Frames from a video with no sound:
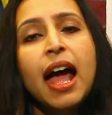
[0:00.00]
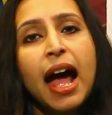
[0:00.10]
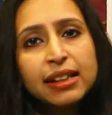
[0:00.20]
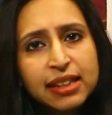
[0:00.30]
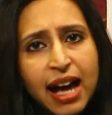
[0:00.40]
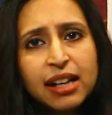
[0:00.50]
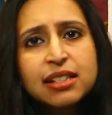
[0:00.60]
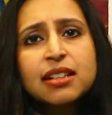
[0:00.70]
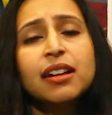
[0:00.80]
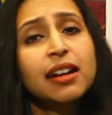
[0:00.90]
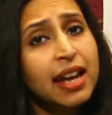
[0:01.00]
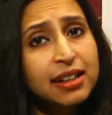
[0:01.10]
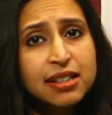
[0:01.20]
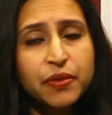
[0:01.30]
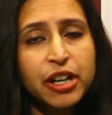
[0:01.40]
And that
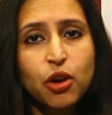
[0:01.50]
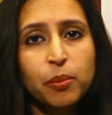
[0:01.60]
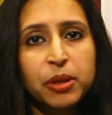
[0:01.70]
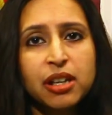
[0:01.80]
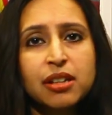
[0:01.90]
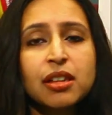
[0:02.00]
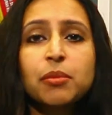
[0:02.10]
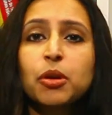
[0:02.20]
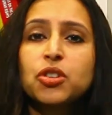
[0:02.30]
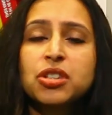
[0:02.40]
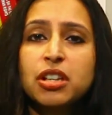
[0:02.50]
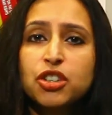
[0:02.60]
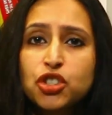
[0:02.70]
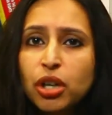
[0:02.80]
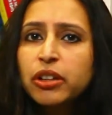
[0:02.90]
again is a very complicated thing, because the
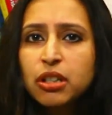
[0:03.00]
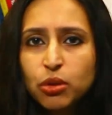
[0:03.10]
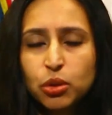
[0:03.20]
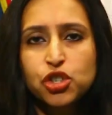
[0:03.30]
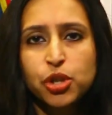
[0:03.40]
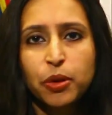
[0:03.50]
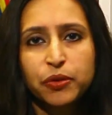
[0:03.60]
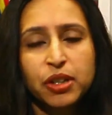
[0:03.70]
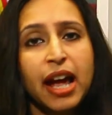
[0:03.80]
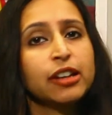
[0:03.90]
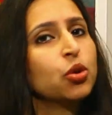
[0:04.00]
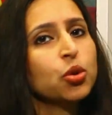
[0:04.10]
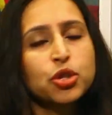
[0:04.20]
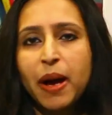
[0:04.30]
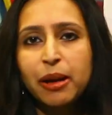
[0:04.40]
historical ownership of the land
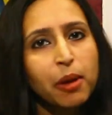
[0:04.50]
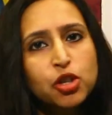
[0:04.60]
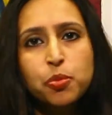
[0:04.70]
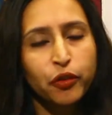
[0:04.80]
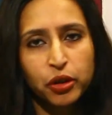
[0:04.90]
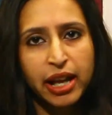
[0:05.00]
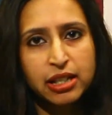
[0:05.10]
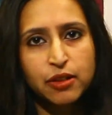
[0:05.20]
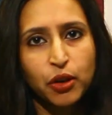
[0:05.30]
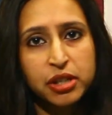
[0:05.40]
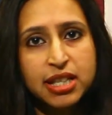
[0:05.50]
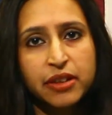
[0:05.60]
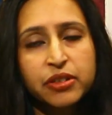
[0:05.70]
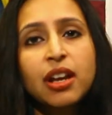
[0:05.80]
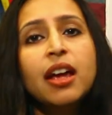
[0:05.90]
goes back much before
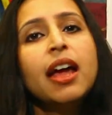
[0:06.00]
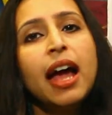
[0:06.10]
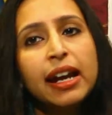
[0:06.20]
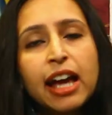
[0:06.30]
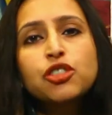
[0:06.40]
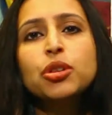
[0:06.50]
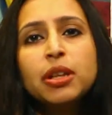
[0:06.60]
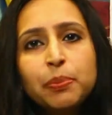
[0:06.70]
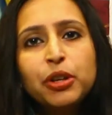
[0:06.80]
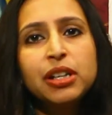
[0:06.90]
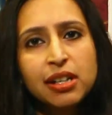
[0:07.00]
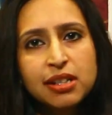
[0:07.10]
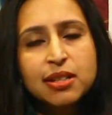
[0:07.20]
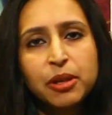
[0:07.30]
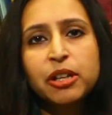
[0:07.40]
1947 and actually
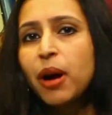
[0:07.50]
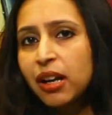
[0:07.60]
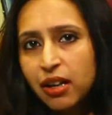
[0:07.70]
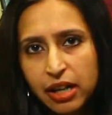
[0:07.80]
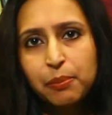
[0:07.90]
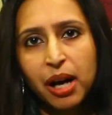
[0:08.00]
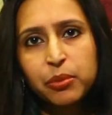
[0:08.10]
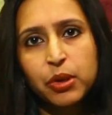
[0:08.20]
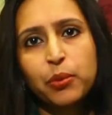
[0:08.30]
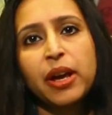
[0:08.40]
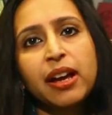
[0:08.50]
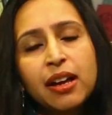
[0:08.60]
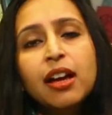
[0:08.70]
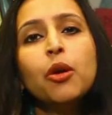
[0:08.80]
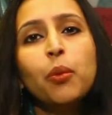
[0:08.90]
predates Mir Bakr and Babur,
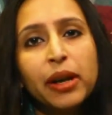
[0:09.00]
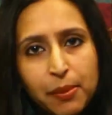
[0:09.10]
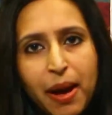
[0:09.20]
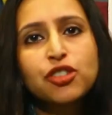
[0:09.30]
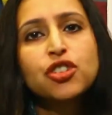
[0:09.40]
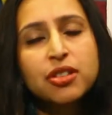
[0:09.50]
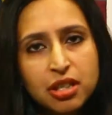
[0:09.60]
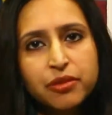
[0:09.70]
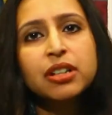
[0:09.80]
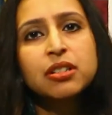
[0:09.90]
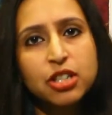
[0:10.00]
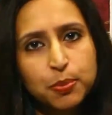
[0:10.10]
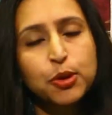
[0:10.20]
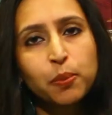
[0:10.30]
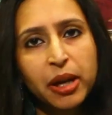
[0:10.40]
where one imagines the real
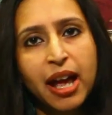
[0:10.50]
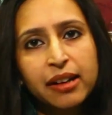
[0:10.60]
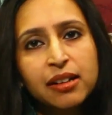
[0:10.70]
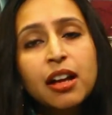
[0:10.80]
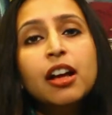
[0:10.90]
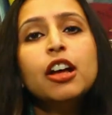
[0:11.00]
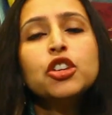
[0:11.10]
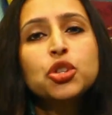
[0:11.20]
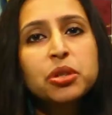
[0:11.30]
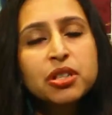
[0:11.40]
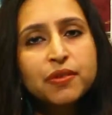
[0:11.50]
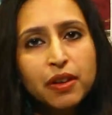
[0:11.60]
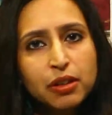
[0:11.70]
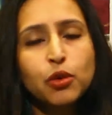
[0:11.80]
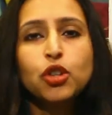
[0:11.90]
dispute began. So it is,
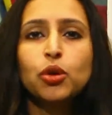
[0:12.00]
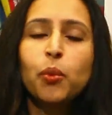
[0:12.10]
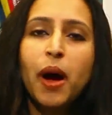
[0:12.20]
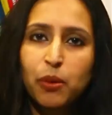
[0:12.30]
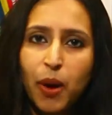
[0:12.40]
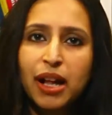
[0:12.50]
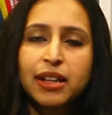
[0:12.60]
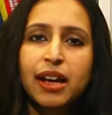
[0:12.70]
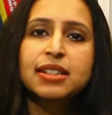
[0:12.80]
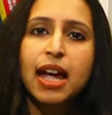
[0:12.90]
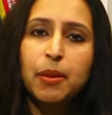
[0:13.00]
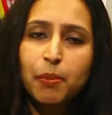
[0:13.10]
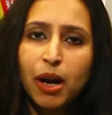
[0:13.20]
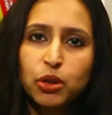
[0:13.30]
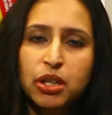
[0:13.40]
while there are
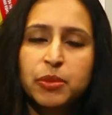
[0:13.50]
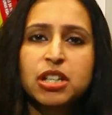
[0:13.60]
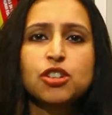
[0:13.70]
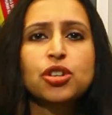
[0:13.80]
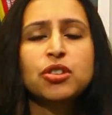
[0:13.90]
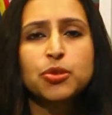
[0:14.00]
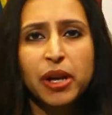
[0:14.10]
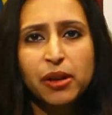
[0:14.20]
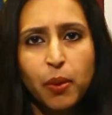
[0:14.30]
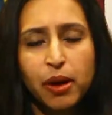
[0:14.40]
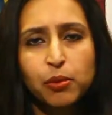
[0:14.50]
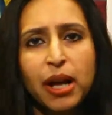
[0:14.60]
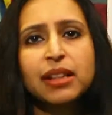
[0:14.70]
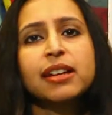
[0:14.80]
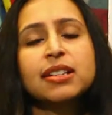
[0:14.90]
time-bound limitations,
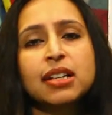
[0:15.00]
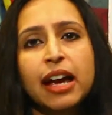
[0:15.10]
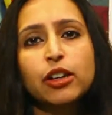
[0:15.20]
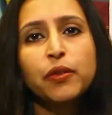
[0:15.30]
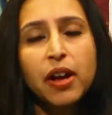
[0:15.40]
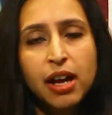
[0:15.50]
while there is a kind of